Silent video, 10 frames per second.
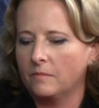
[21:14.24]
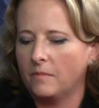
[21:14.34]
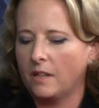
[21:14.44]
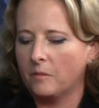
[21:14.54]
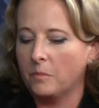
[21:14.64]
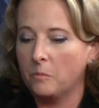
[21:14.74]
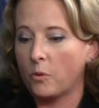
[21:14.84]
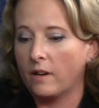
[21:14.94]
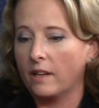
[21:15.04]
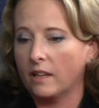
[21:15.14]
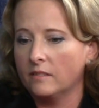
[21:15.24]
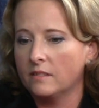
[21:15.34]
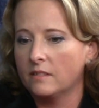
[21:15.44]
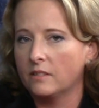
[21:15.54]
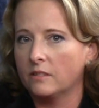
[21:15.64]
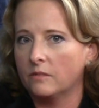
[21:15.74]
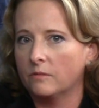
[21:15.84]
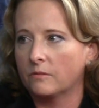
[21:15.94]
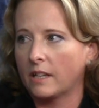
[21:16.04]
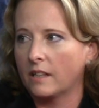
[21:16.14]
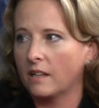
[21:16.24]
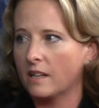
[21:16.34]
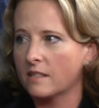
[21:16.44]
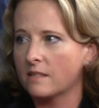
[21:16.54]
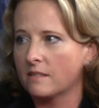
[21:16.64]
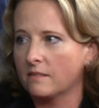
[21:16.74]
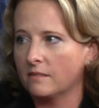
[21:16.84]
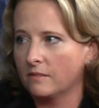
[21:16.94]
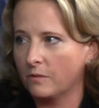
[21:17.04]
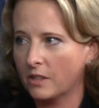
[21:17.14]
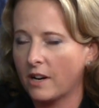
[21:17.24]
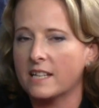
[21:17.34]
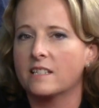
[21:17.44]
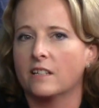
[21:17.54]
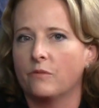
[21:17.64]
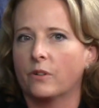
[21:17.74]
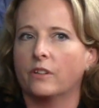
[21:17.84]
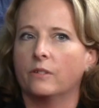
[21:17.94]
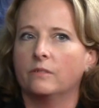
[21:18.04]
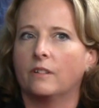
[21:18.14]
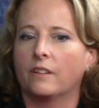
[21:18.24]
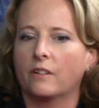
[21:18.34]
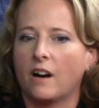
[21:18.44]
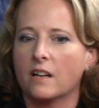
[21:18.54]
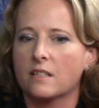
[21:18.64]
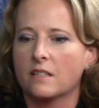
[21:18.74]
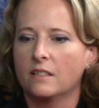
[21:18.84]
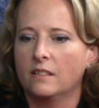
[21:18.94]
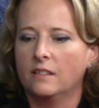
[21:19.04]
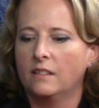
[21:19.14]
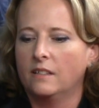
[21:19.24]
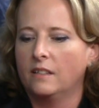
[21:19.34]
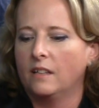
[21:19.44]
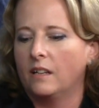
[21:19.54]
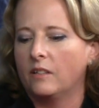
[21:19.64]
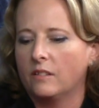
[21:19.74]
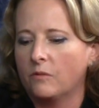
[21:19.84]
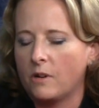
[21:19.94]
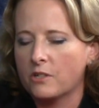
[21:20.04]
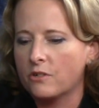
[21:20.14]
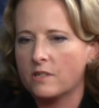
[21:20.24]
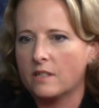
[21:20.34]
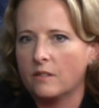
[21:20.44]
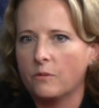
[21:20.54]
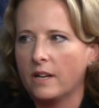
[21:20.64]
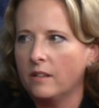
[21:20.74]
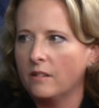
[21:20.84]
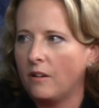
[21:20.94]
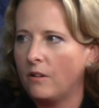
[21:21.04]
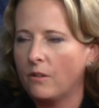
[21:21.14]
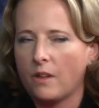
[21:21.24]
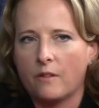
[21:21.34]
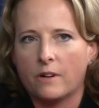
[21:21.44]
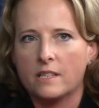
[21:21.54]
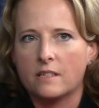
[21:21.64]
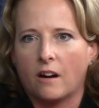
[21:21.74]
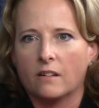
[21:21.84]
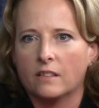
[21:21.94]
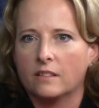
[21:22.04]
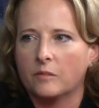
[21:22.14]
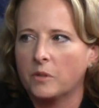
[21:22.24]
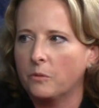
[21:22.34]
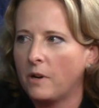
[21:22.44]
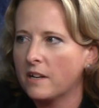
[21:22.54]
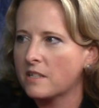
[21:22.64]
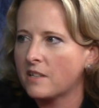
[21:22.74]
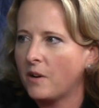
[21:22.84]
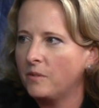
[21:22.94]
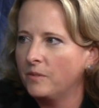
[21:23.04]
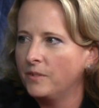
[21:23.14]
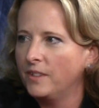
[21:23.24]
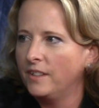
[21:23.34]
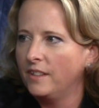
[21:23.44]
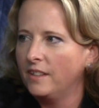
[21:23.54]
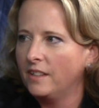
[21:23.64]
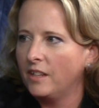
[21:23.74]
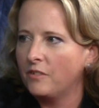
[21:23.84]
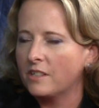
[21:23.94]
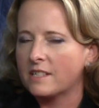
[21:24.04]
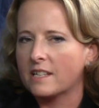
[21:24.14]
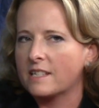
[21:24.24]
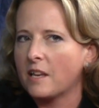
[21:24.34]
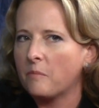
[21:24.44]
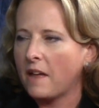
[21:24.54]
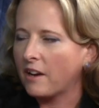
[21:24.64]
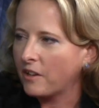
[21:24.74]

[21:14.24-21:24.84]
uh, be born again to recognize what Christ did for you on the cross. Yeah. And washed your sin away. All that red scarlet can be white as snow. Yeah. If you just accept that